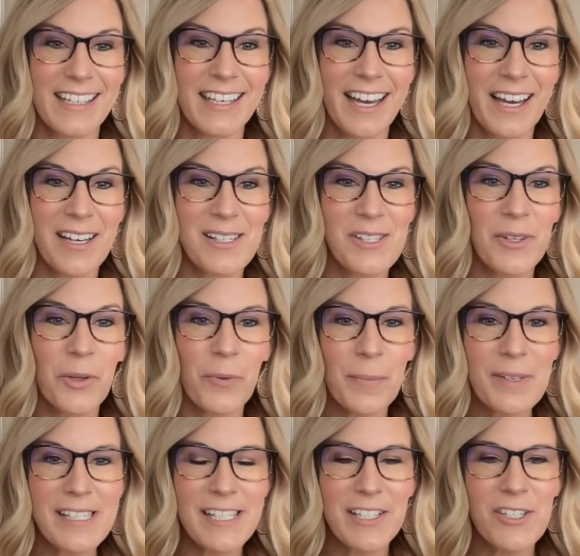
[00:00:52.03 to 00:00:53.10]
Yeah, so the
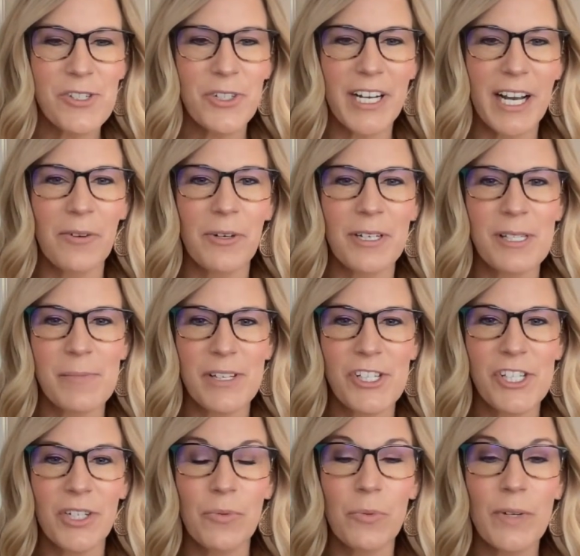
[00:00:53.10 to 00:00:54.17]
Women's Industry Network's
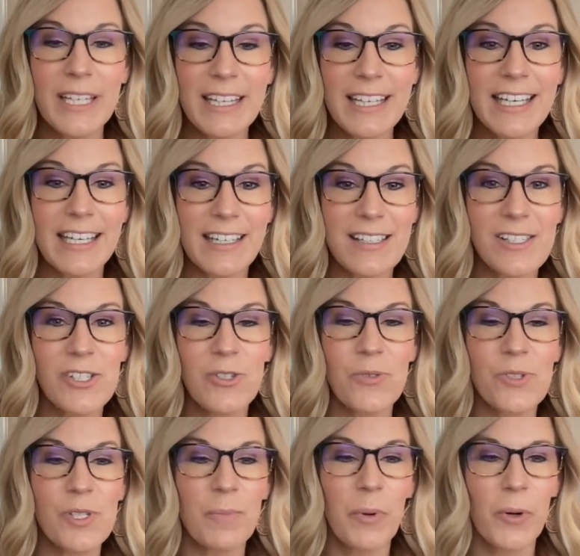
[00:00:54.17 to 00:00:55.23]
mission really is to
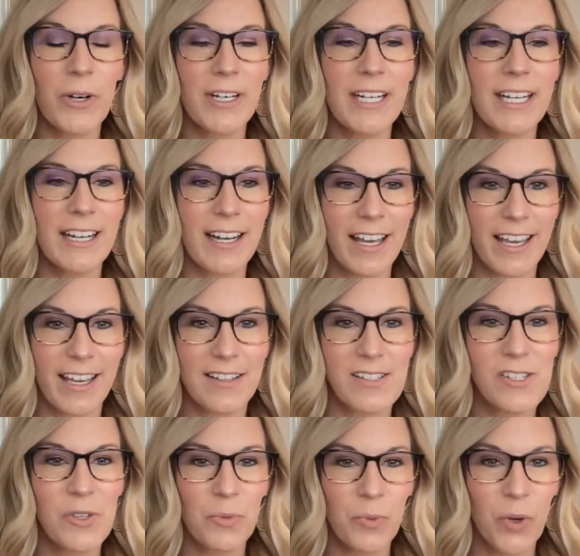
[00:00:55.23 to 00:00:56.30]
support and enhance
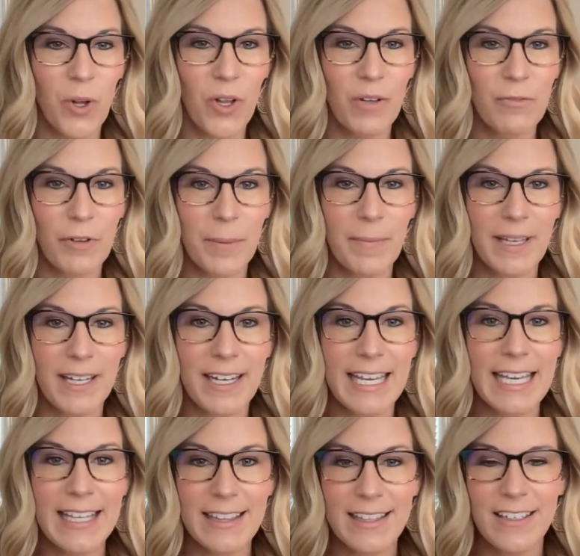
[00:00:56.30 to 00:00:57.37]
the role of women
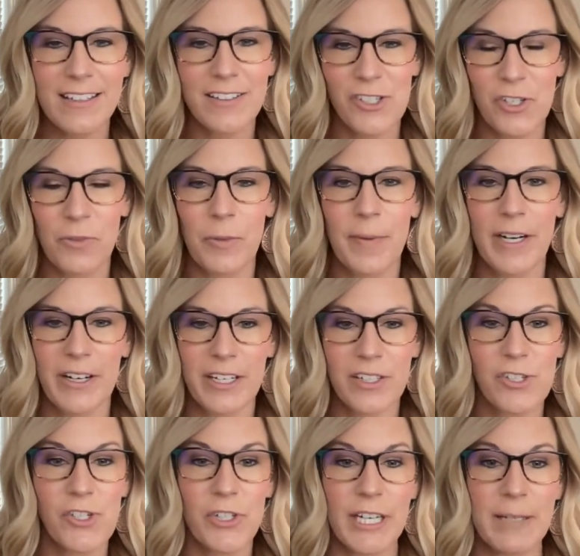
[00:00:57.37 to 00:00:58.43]
in the collision repair
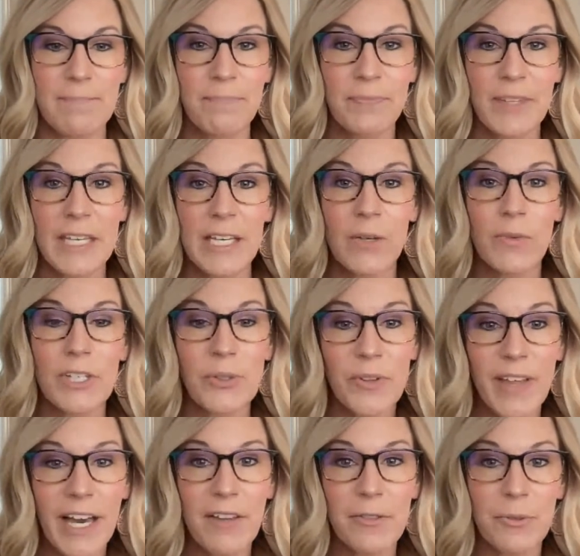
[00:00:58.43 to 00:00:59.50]
industry. We do
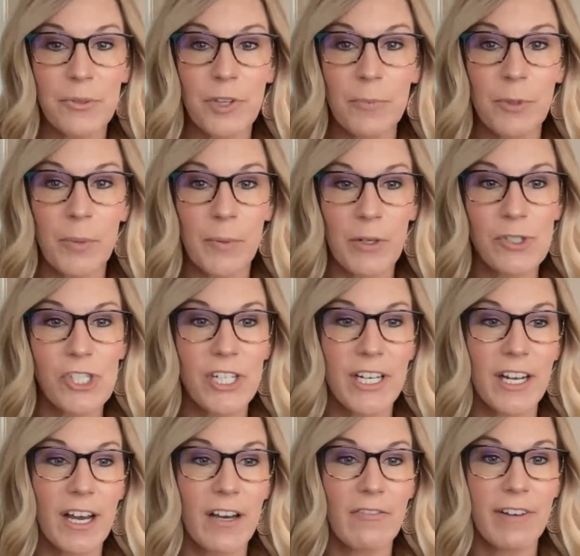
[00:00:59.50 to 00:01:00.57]
that through the promotion
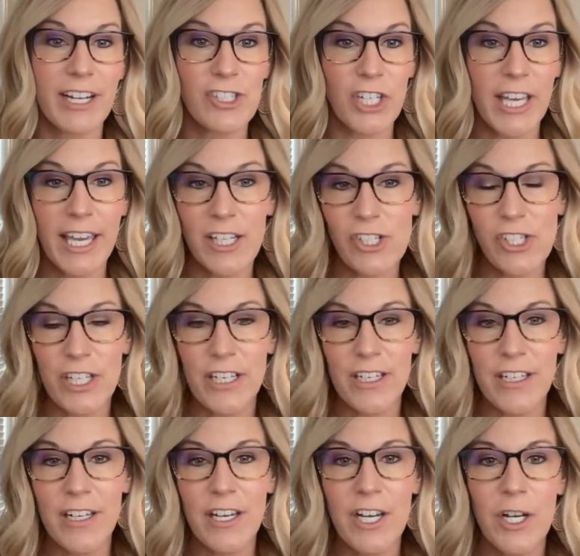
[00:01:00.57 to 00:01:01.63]
of
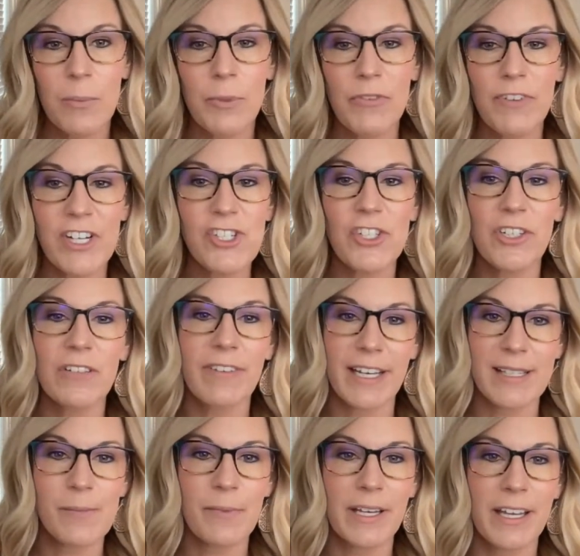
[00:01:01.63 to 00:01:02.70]
education, professional
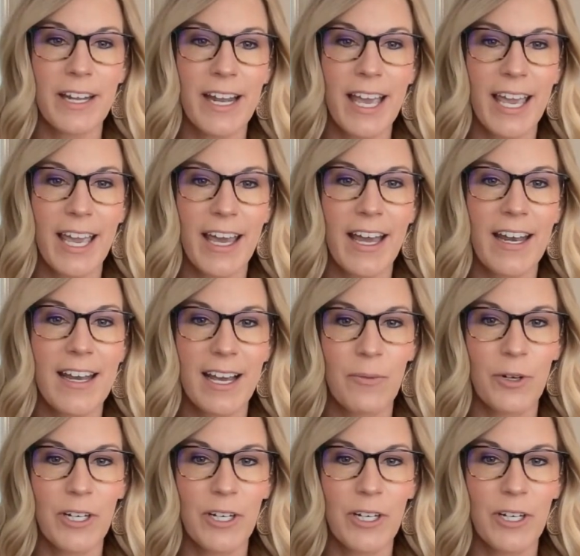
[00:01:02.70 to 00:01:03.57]
advancement, and